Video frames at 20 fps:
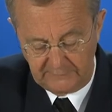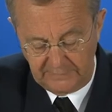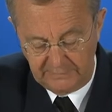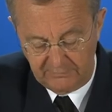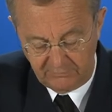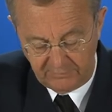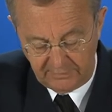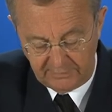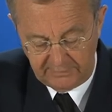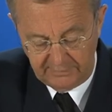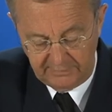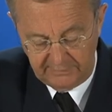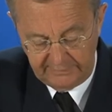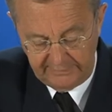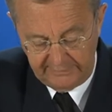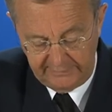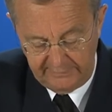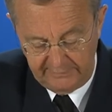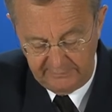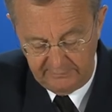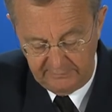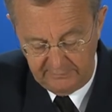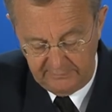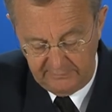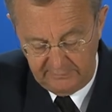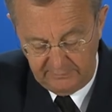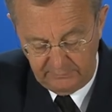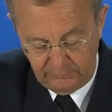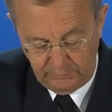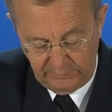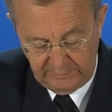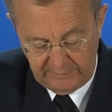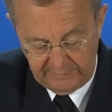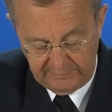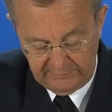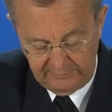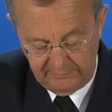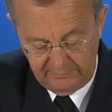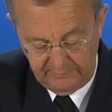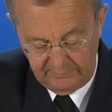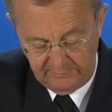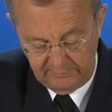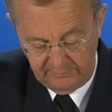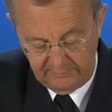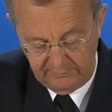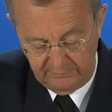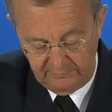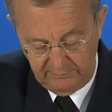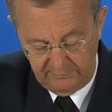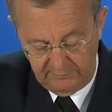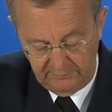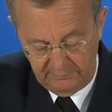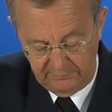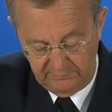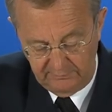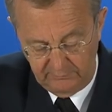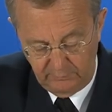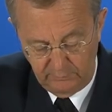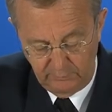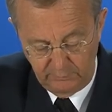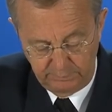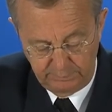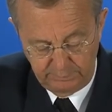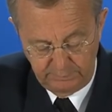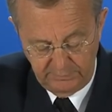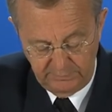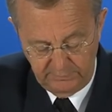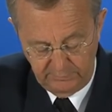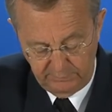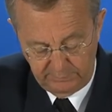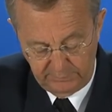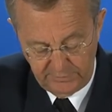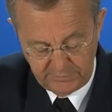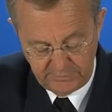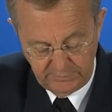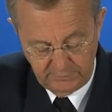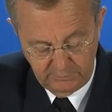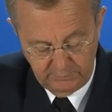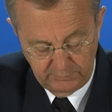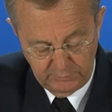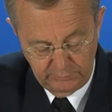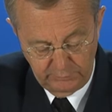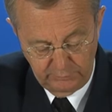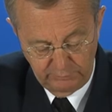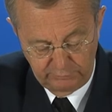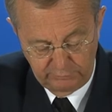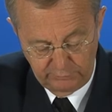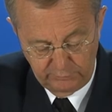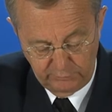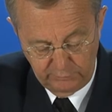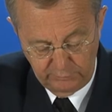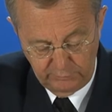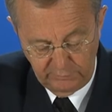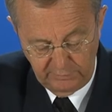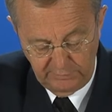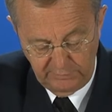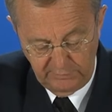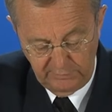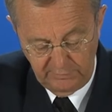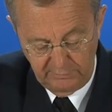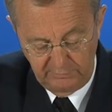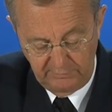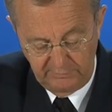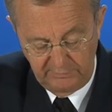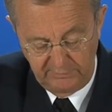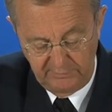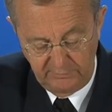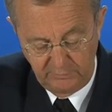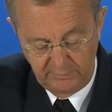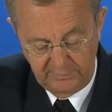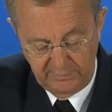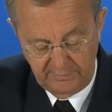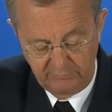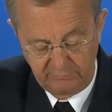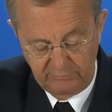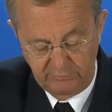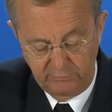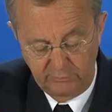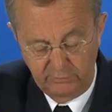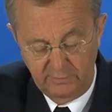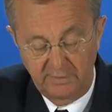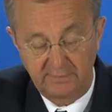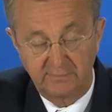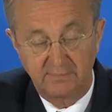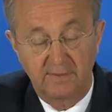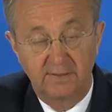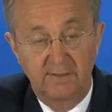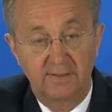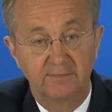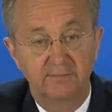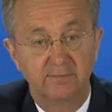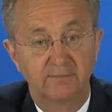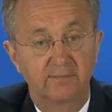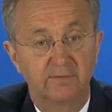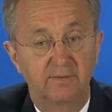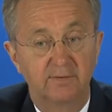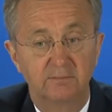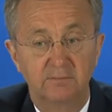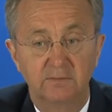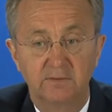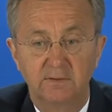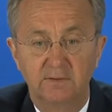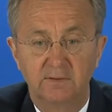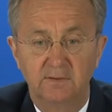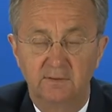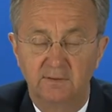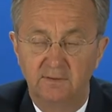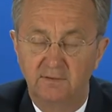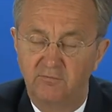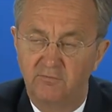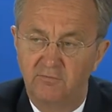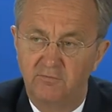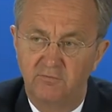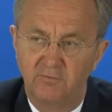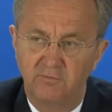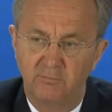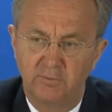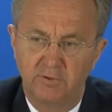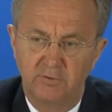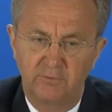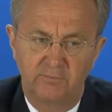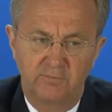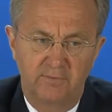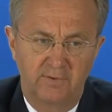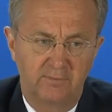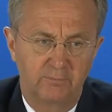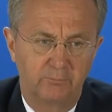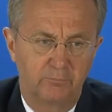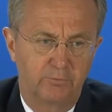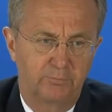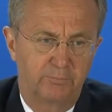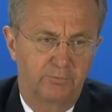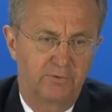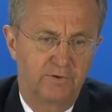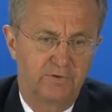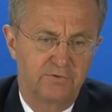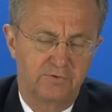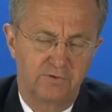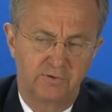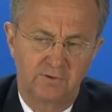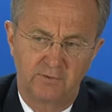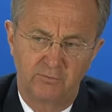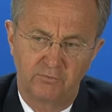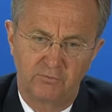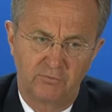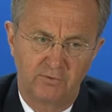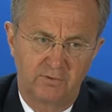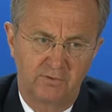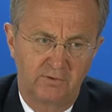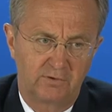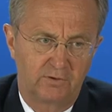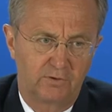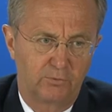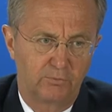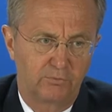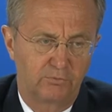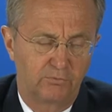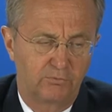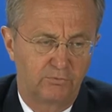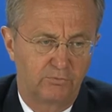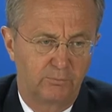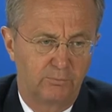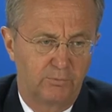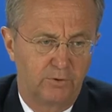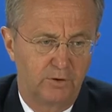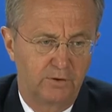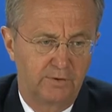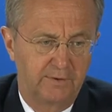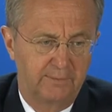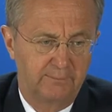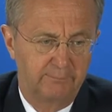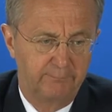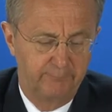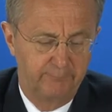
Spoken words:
Secondly, we had the operation commander for EUNAV for Atalanta. This is the maritime operation outside the coast of Somalia.